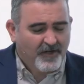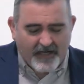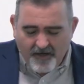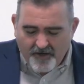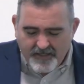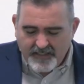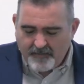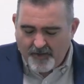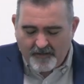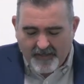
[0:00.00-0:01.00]
not going to hurt
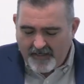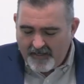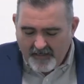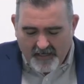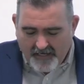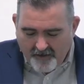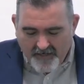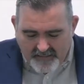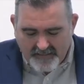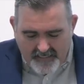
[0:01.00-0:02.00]
anybody. But I don't
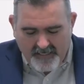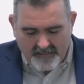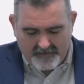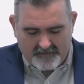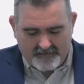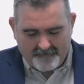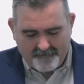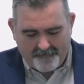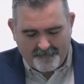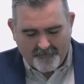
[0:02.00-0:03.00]
understand this.
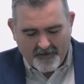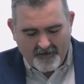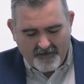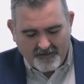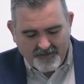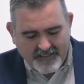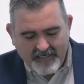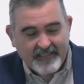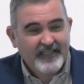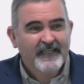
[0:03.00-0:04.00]
You see,
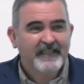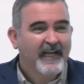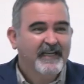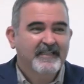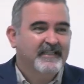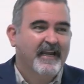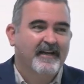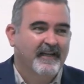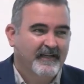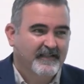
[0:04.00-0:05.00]
he didn't
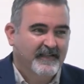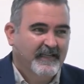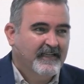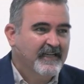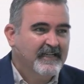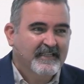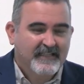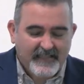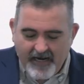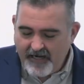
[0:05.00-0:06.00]
understand that. He didn't
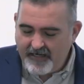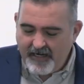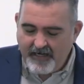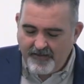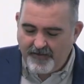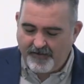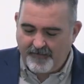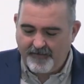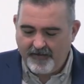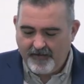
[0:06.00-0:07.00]
understand anything.
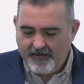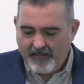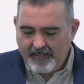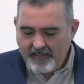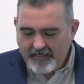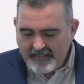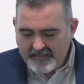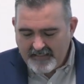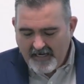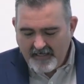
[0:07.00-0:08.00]
He didn't
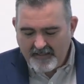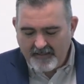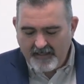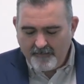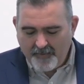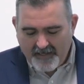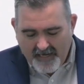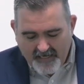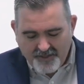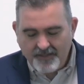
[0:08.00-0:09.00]
understand the
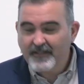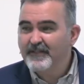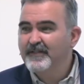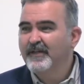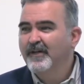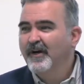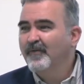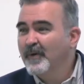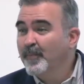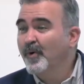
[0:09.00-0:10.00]
implications
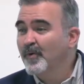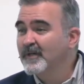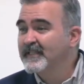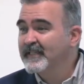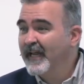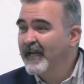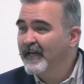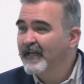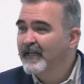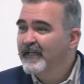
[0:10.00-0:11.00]
of what Paul was saying,
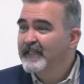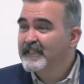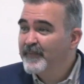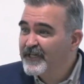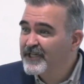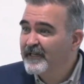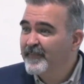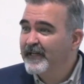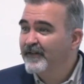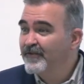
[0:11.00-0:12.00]
especially
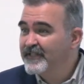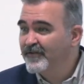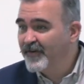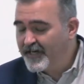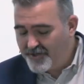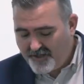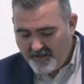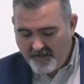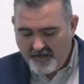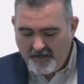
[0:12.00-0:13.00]
about the resurrection